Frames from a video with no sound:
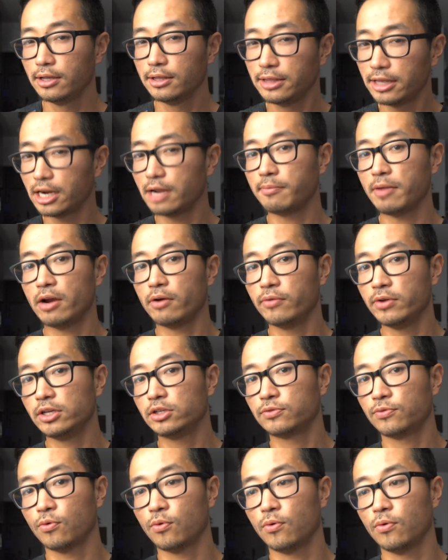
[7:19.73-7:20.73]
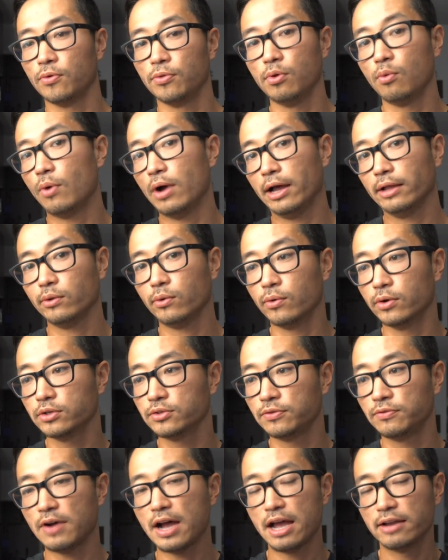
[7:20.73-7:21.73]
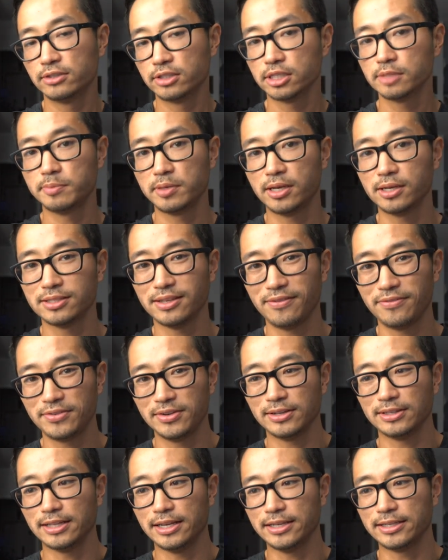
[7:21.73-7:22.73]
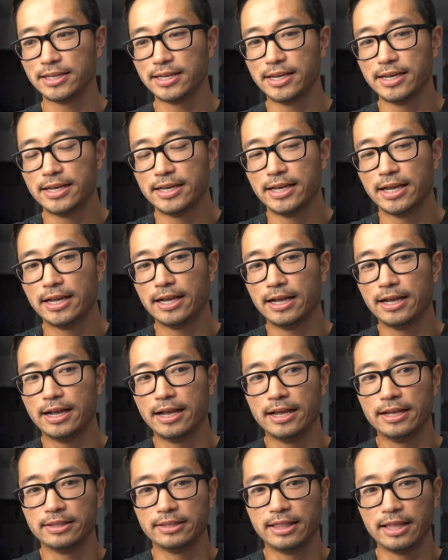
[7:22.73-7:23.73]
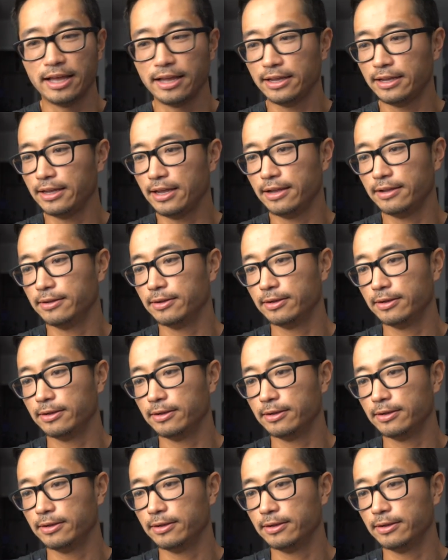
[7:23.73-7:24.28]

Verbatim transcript: then I might reach for the Wild Horse 5, just because I feel like that